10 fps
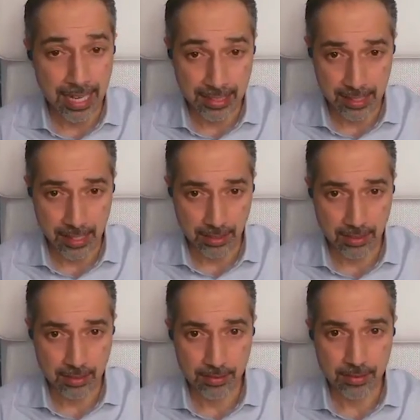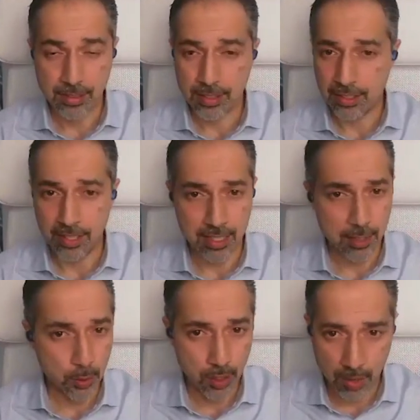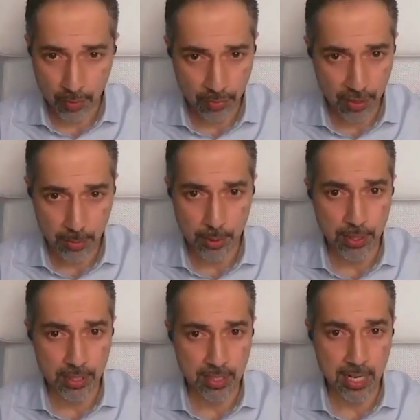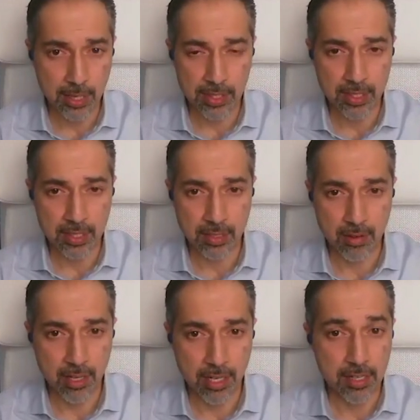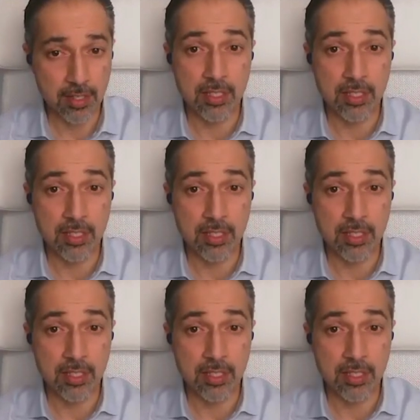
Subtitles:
That's it. There's no love affair between the Saudis and the Iranians.